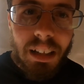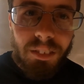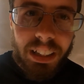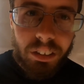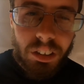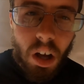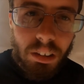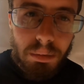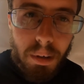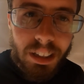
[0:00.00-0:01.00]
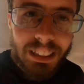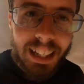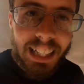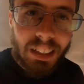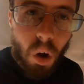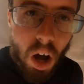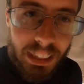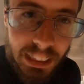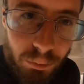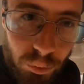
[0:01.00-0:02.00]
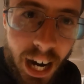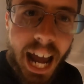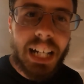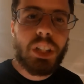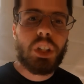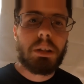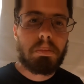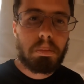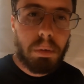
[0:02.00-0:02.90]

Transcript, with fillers: features songs from artists like Austin French,